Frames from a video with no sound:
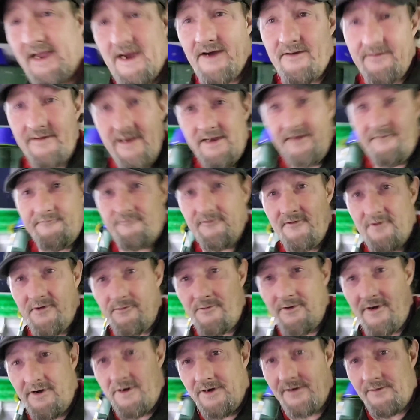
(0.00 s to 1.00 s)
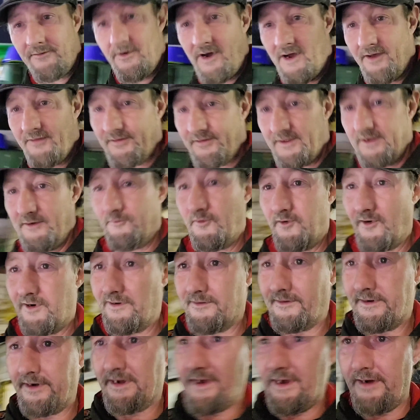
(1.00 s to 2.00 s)
out here for a while, I think what
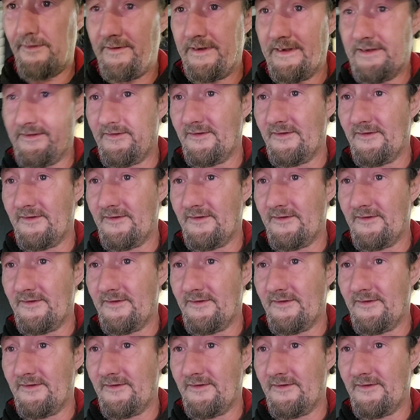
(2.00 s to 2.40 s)
I'm going to